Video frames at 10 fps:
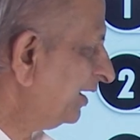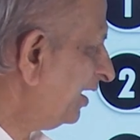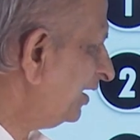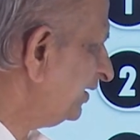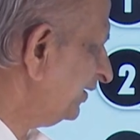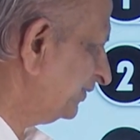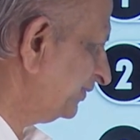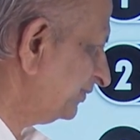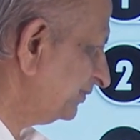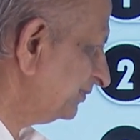All
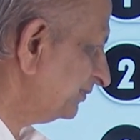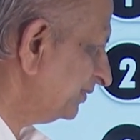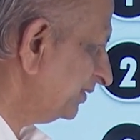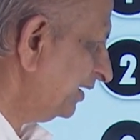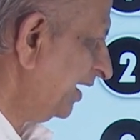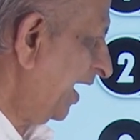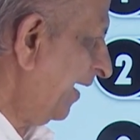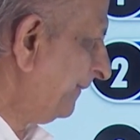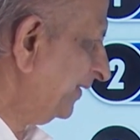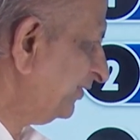this
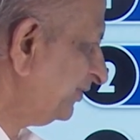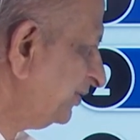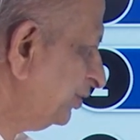happens